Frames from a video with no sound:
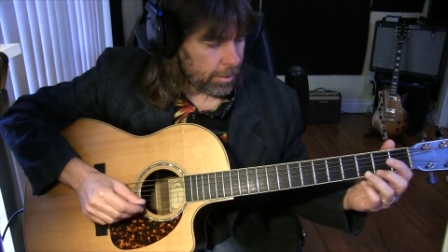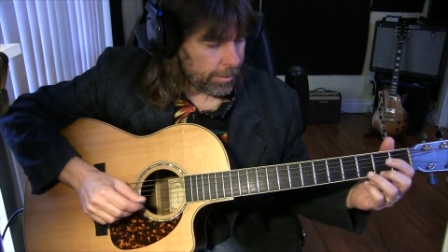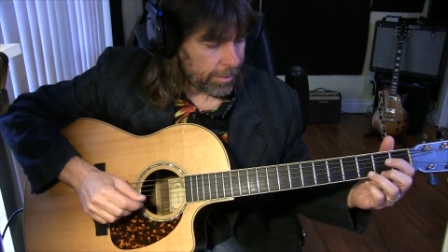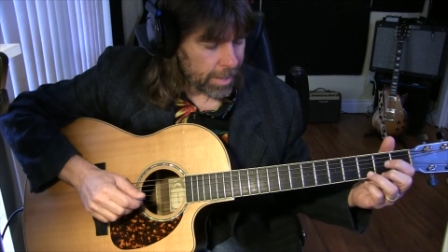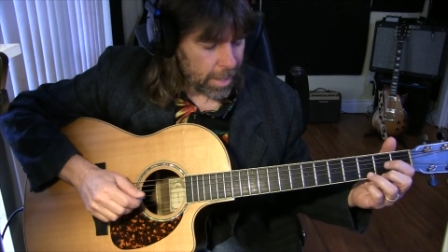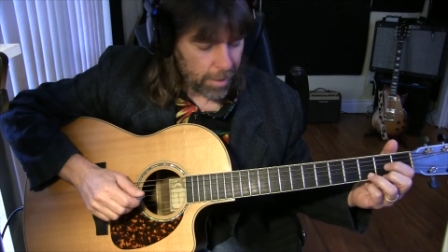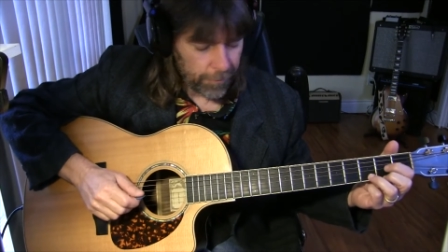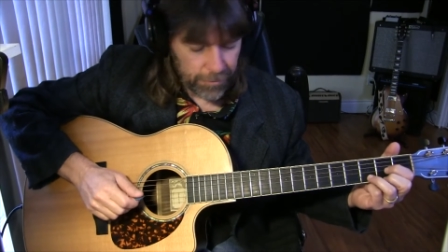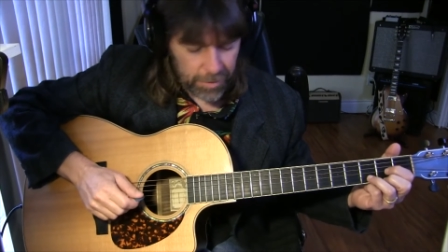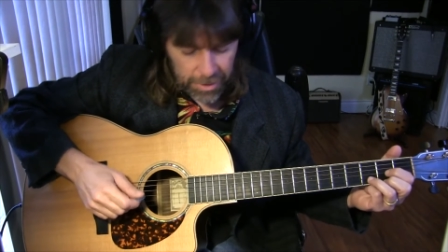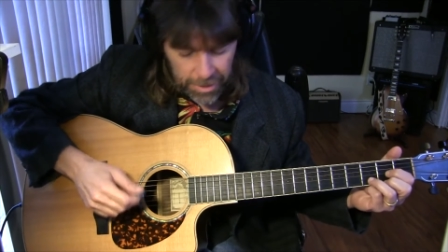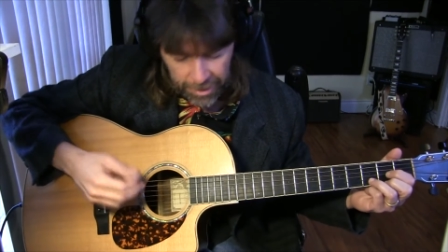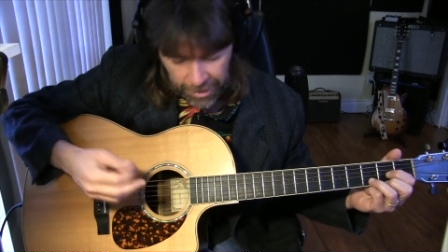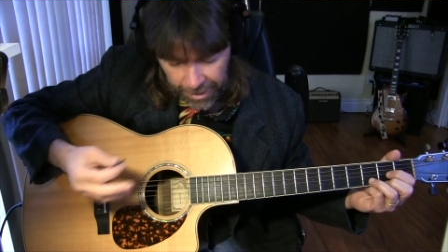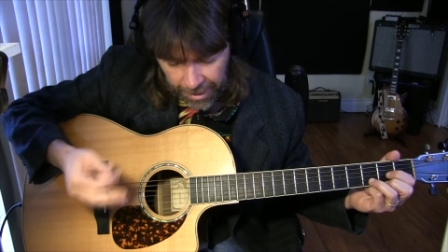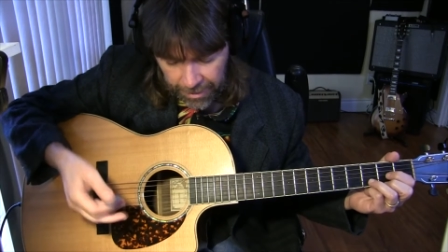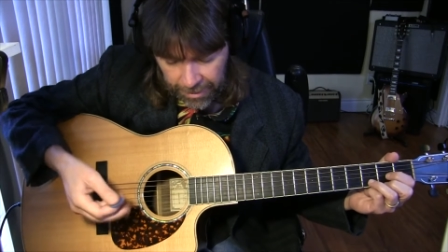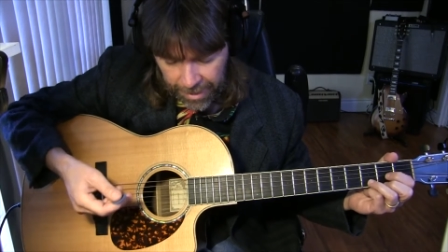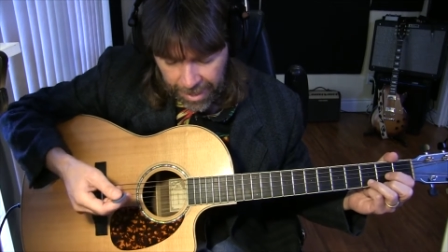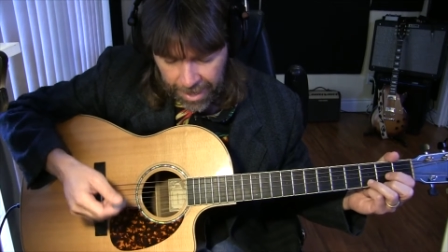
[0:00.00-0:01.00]
Now if you can
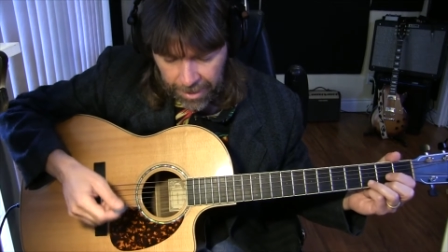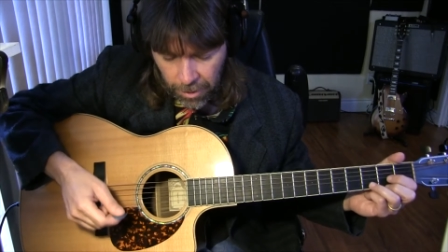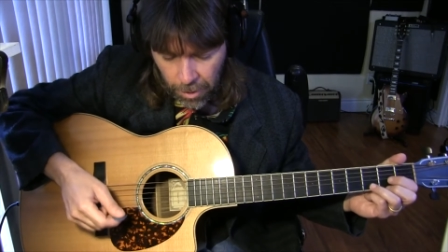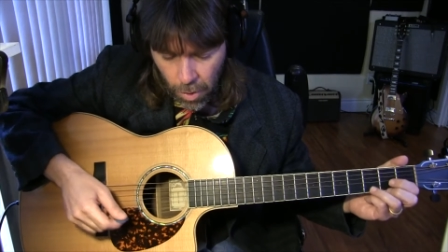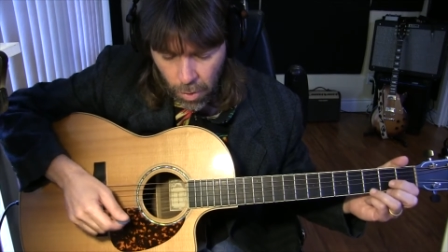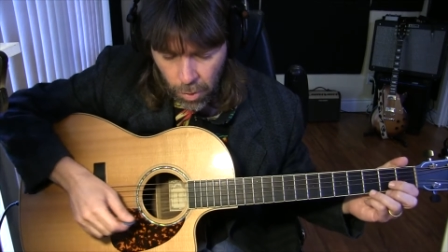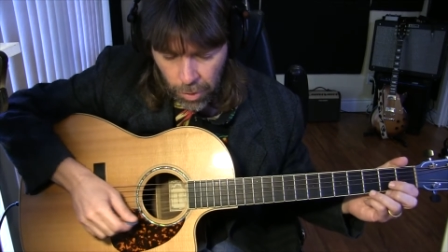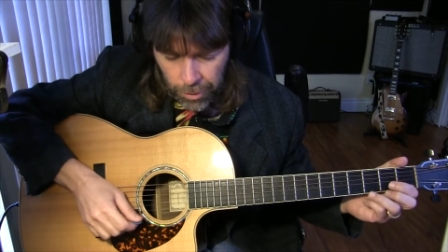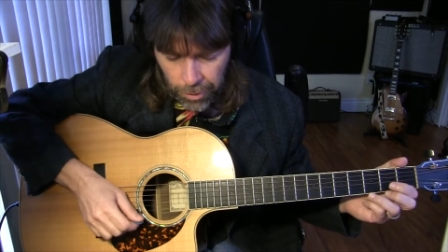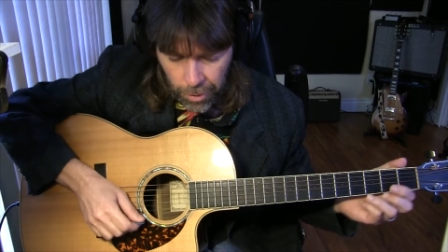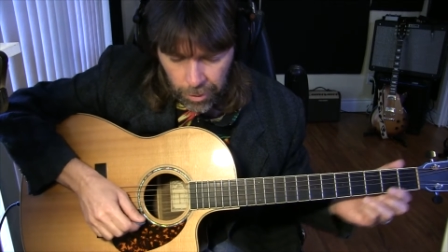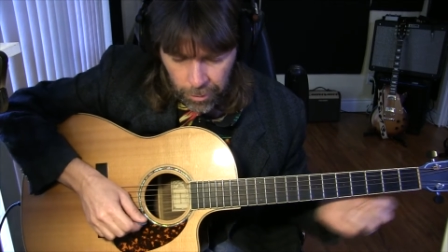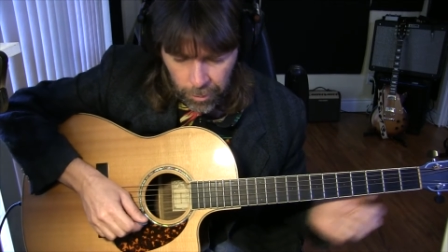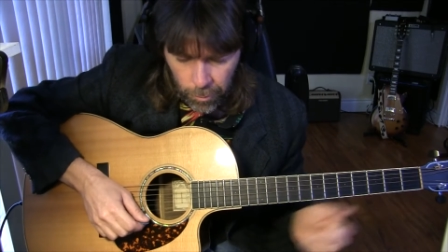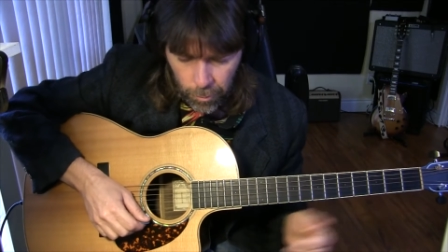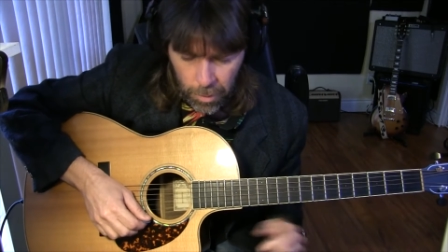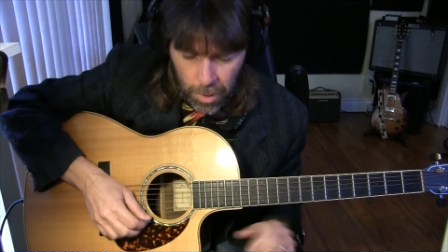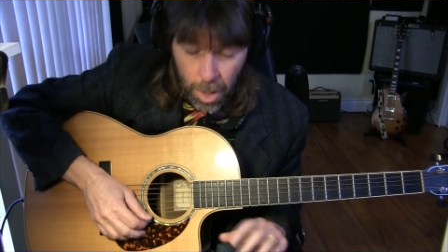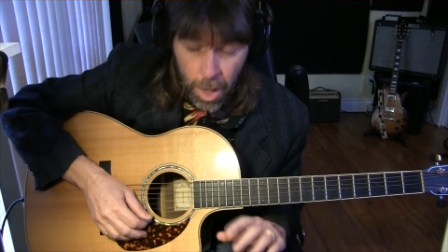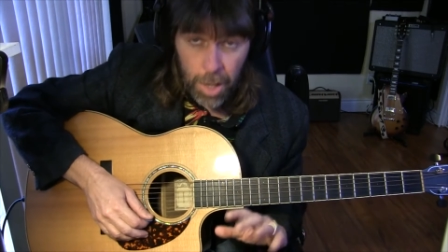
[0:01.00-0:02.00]
get that going
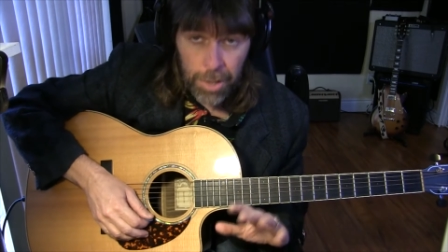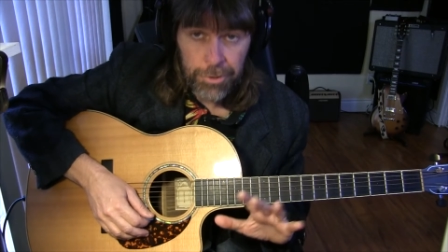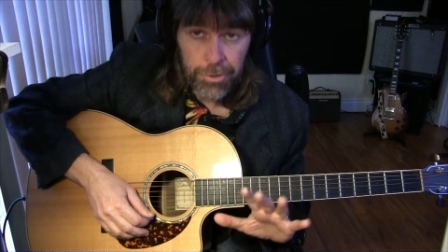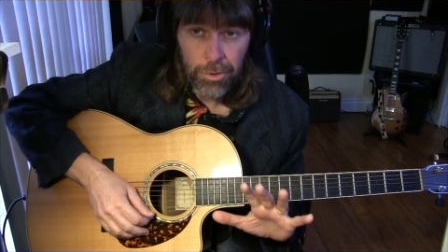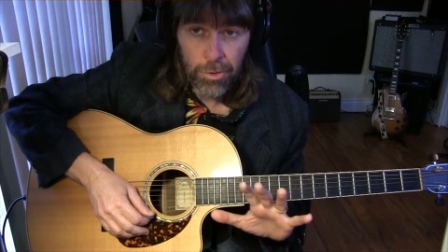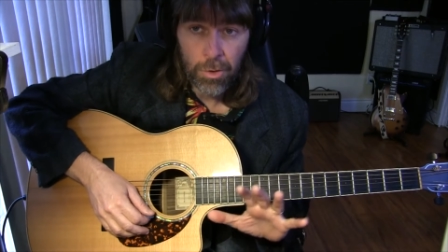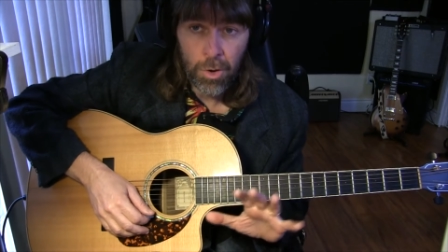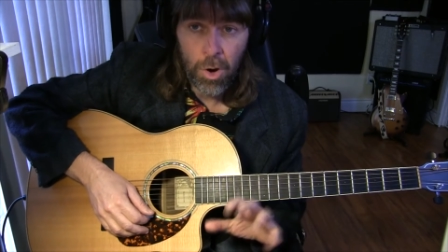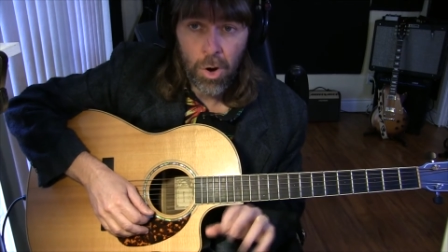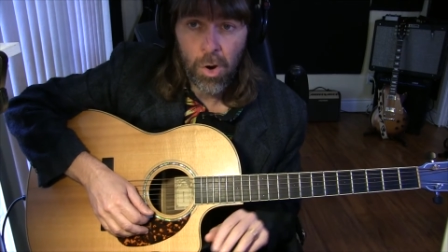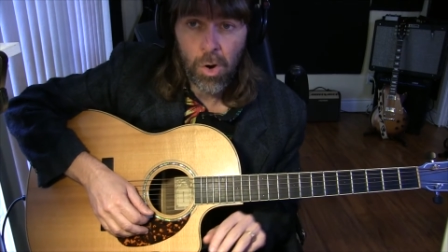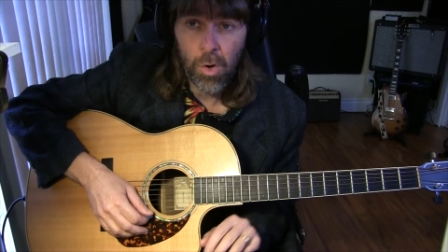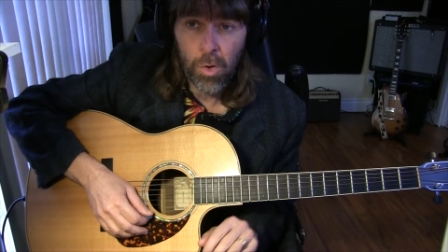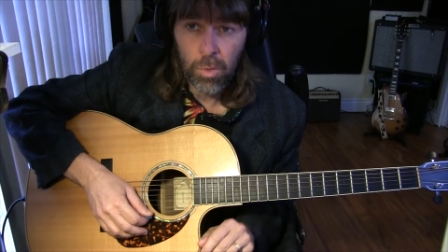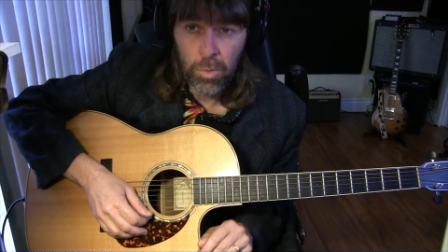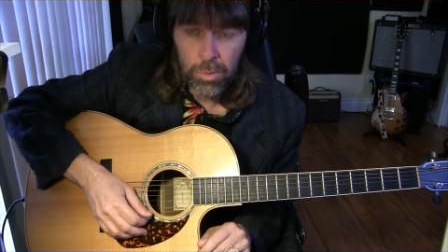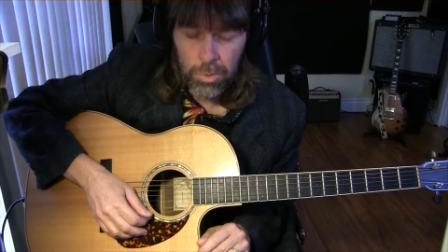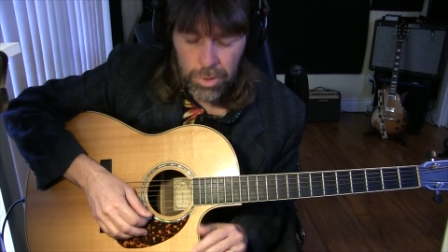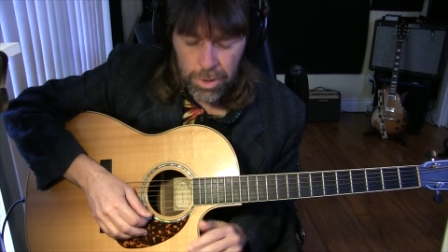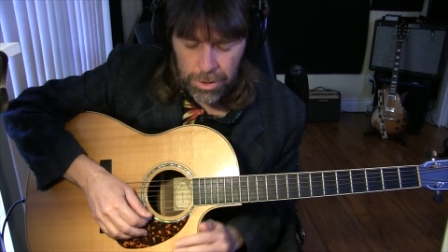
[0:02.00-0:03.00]
on your own,